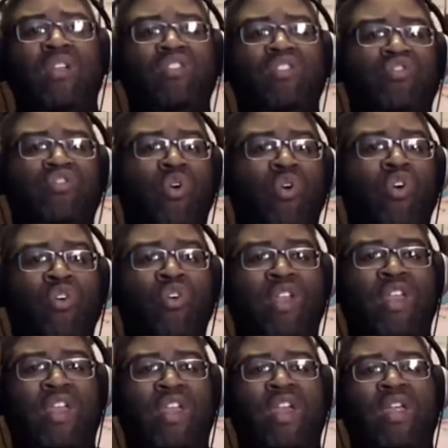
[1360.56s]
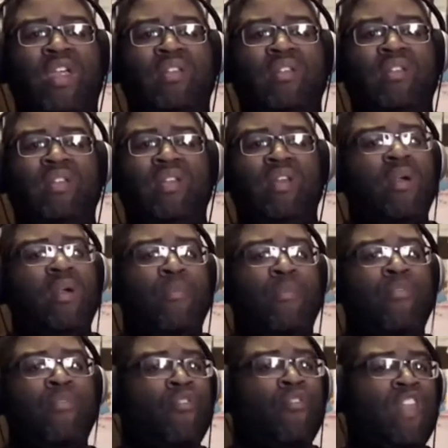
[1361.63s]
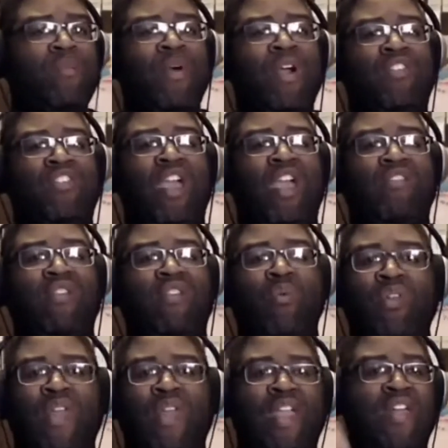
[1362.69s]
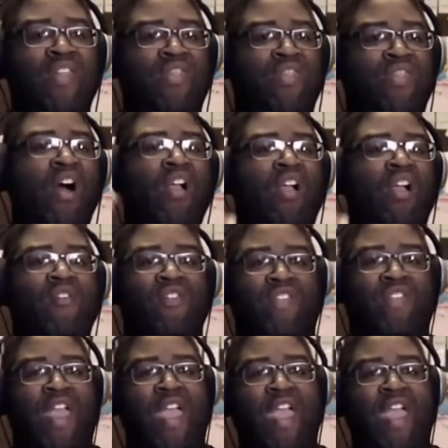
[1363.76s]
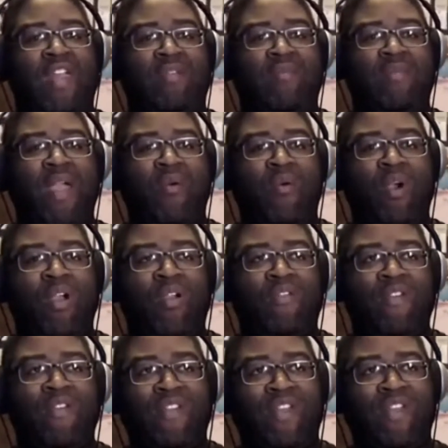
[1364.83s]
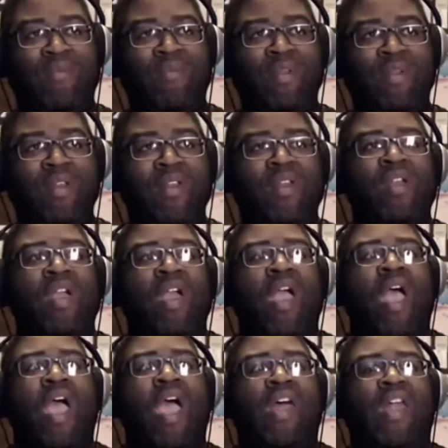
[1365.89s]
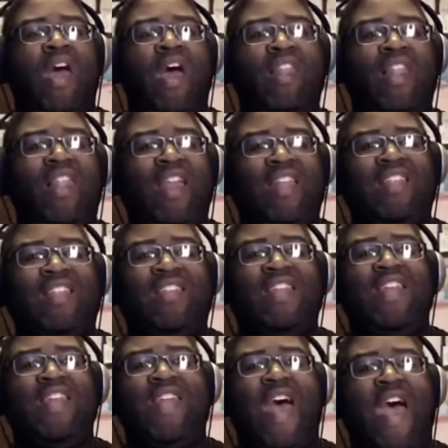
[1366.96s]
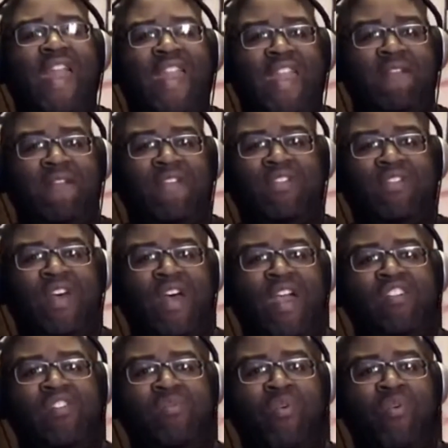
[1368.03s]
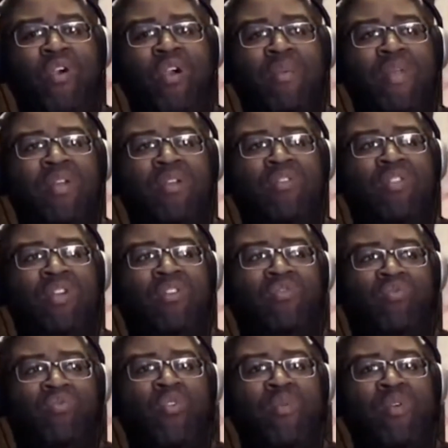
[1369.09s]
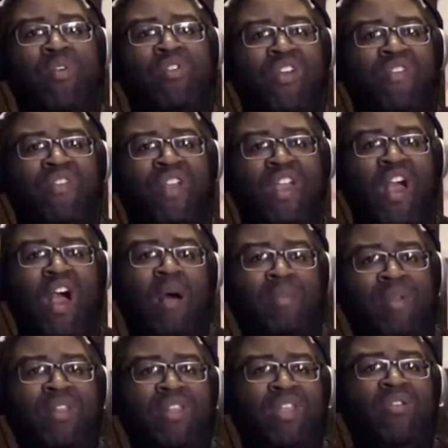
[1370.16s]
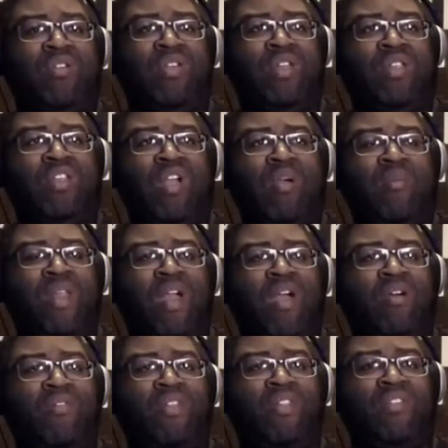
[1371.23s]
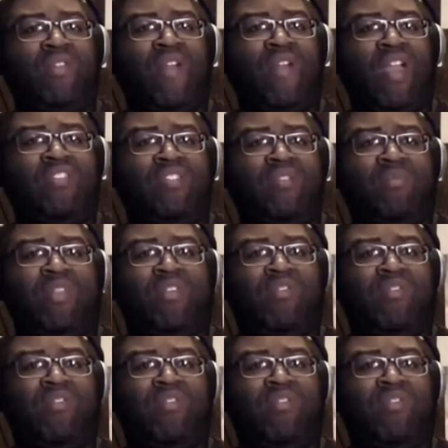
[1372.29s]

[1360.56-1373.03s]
Trollkin, pretty much everyone they can thunk over the head and make work for them. And I'd like to see that emphasized more. I mean, there's rumors of a goblin unit coming out for this faction, but